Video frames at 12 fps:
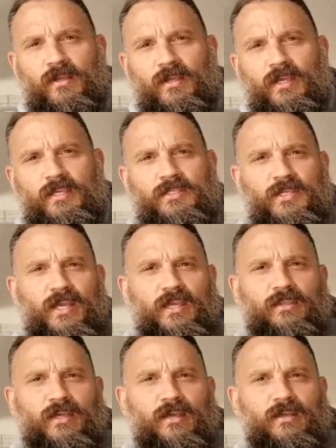He's
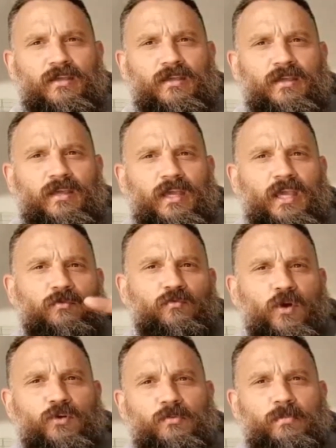saying that he
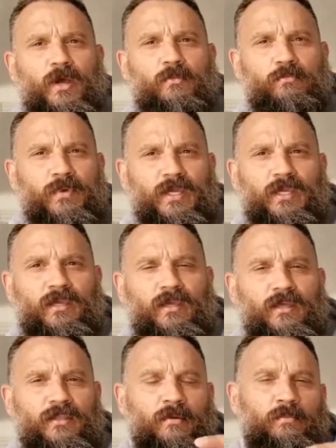wrote about me.
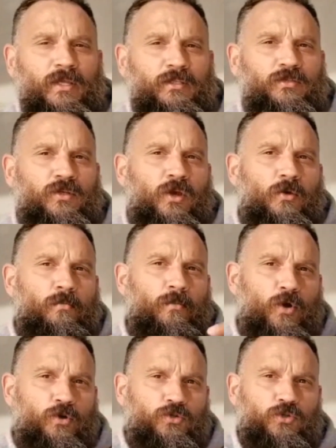That means
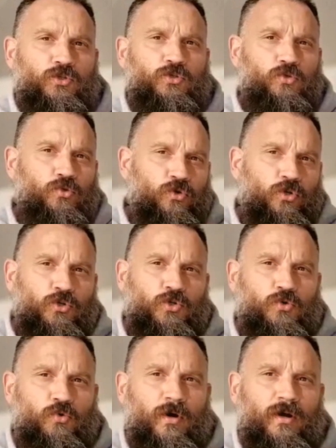Moses knew
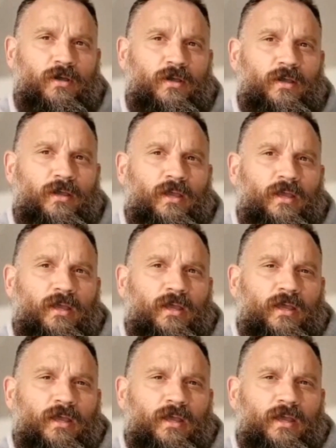Yeshua.
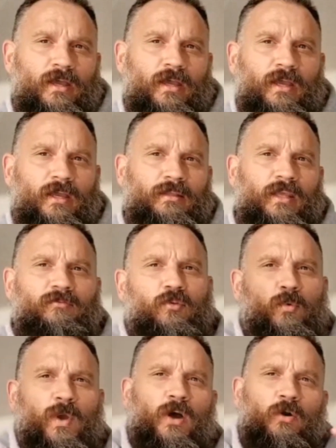And
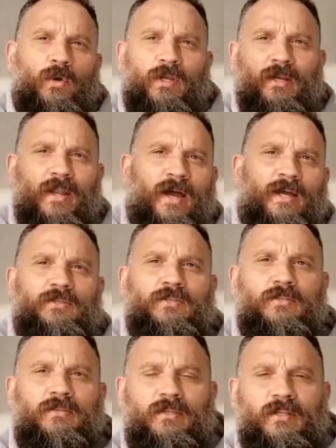everywhere I went and
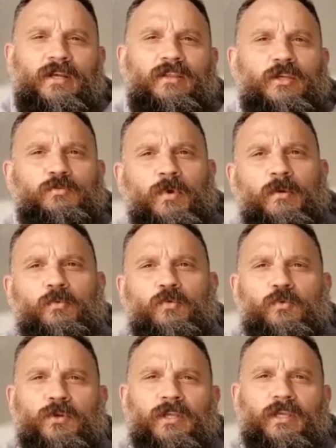asked, you know, these people
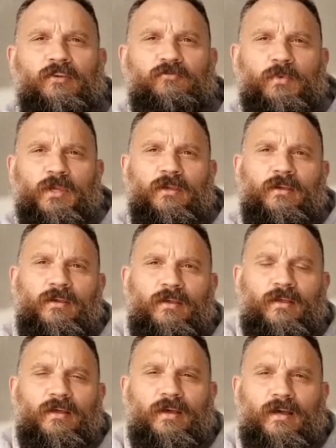wouldn't give me
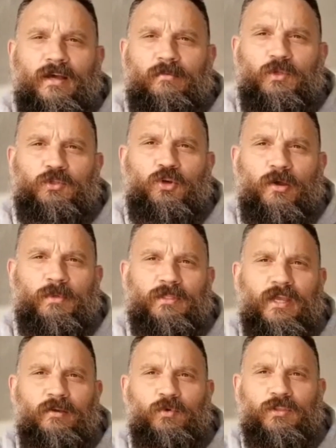the time and
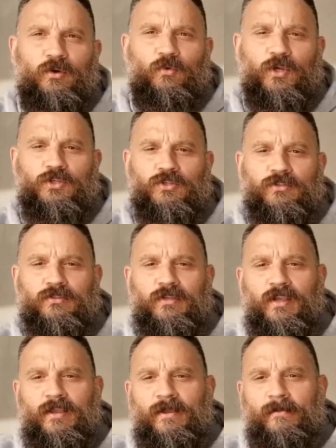date with the questions.
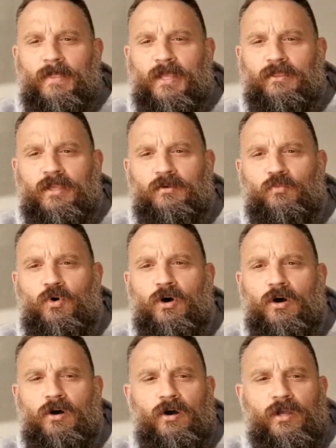And then
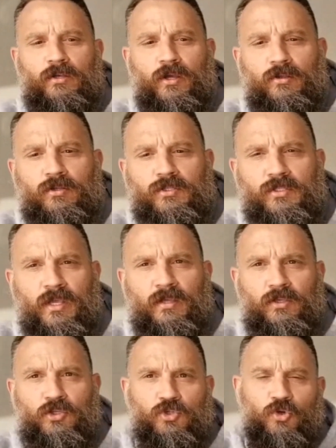what I noticed,
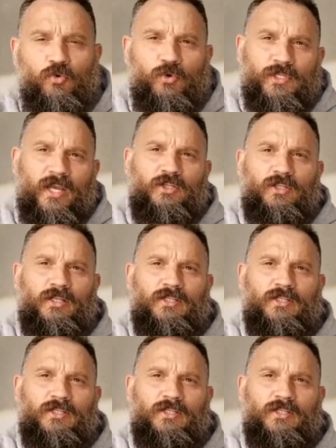that Yeshua was actually